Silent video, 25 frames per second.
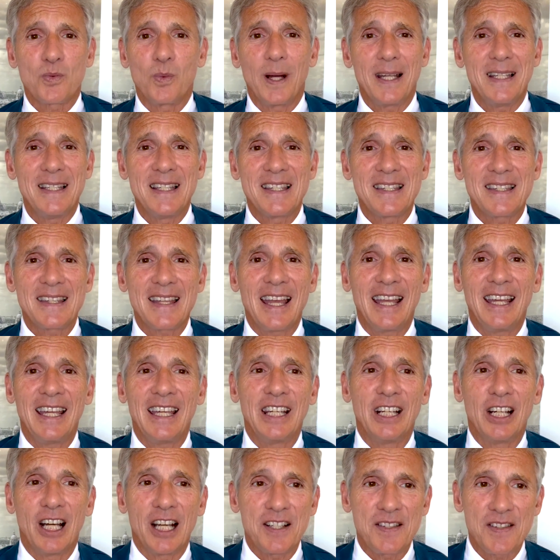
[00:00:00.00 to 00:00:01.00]
Wednesday,
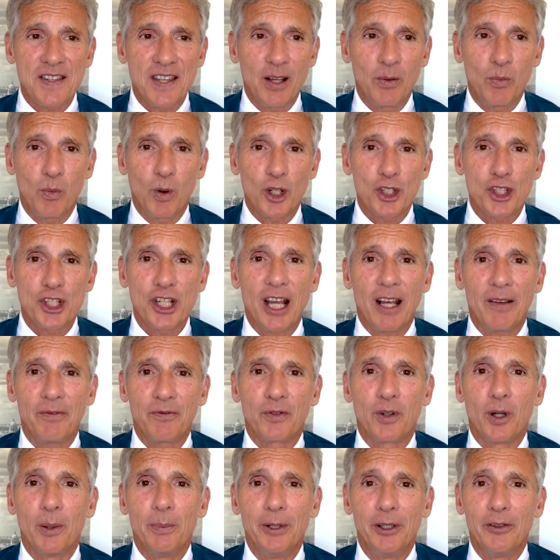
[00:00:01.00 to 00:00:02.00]
and I said watch out
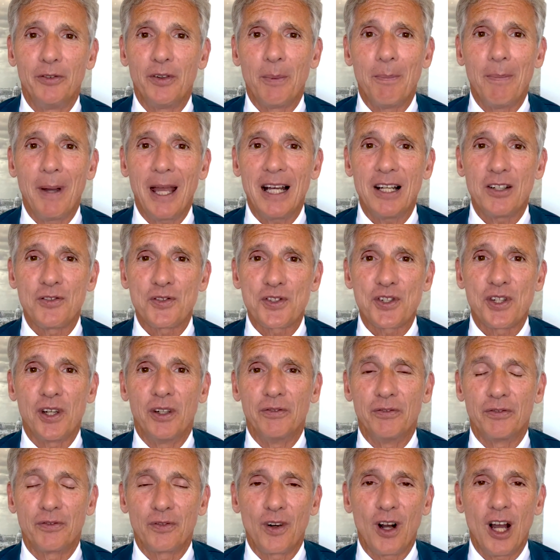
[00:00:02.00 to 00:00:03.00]
for a bit of a bounce on
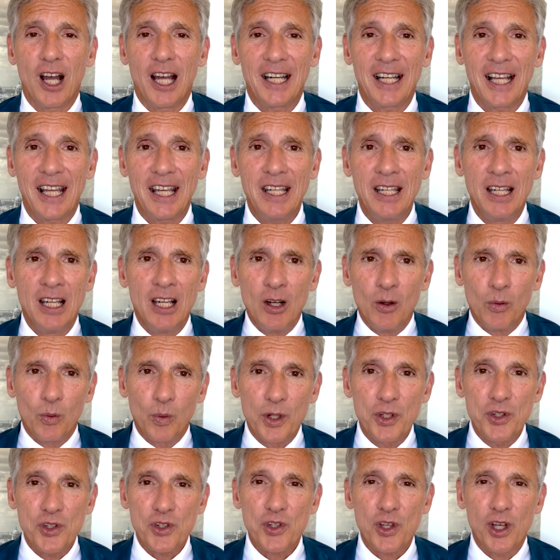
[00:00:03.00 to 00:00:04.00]
Friday.
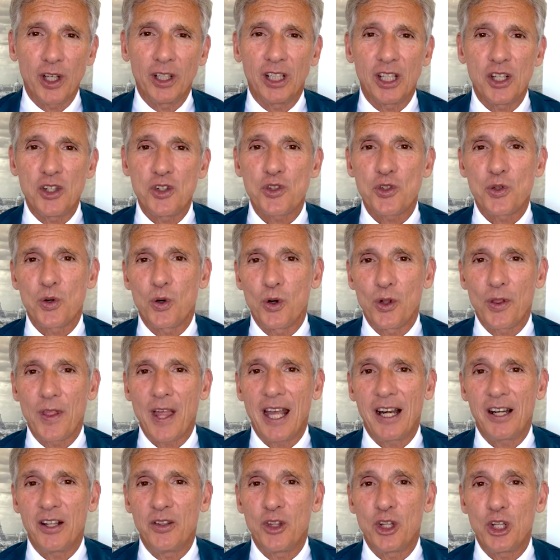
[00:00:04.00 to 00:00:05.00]
We certainly saw
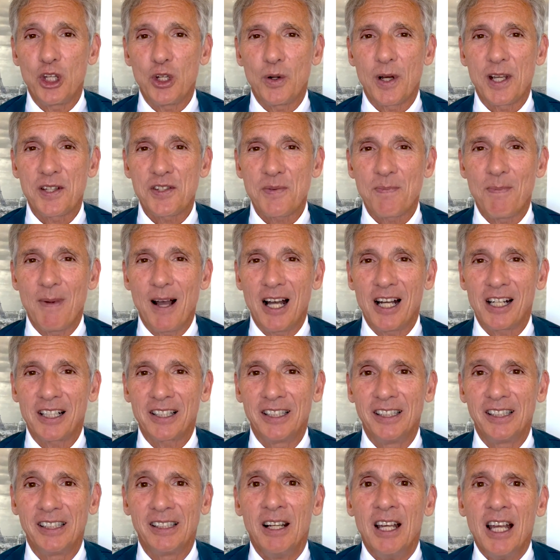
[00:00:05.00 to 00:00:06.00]
that in the US
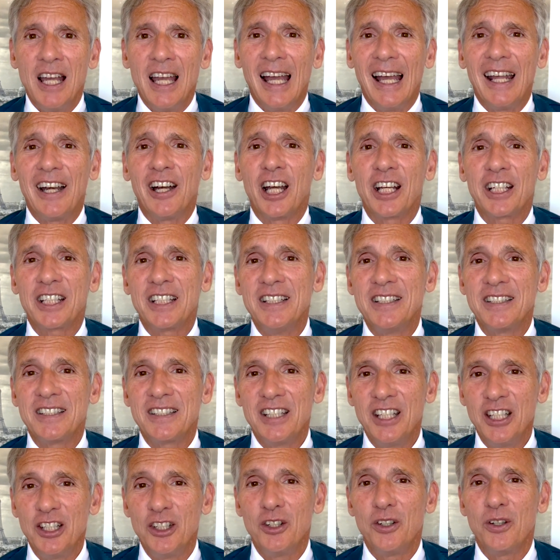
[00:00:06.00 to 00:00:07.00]
market, and I
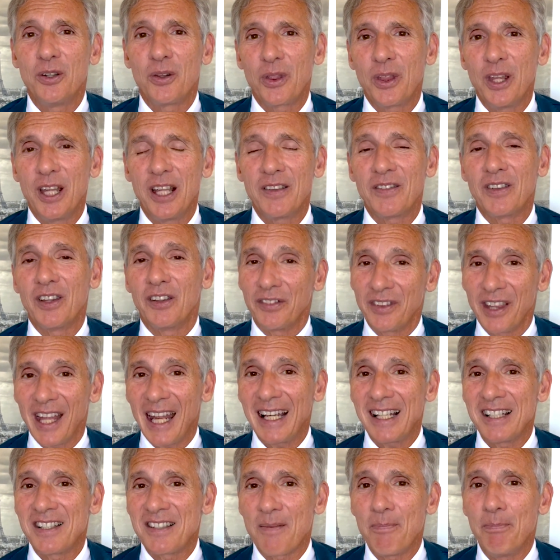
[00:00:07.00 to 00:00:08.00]
continue to think that that
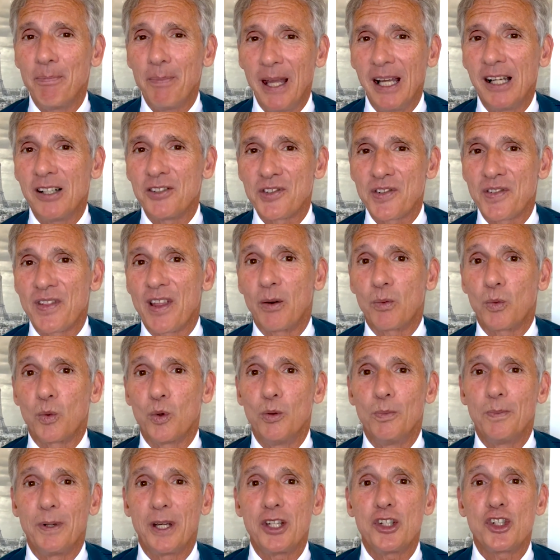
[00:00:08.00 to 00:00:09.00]
is a bounce that will
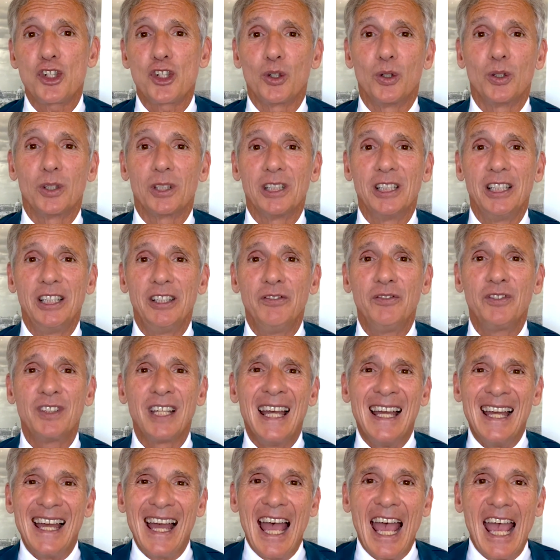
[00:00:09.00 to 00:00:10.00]
be short-lived.
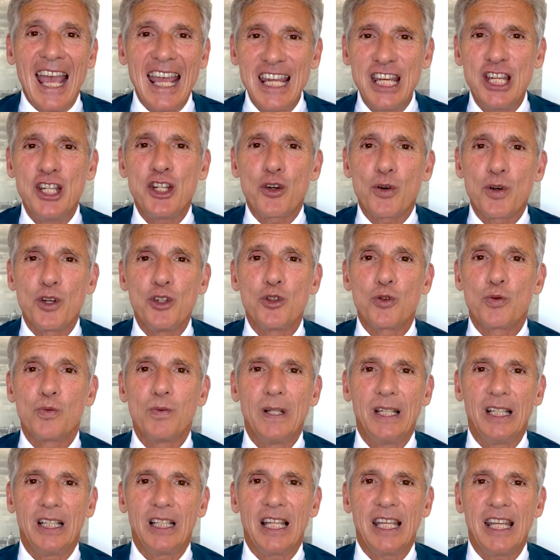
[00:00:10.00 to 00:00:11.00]
Asia is
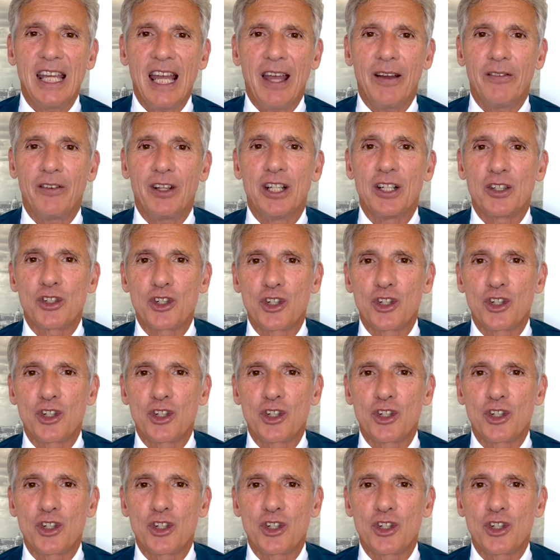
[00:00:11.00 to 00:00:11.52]
really having a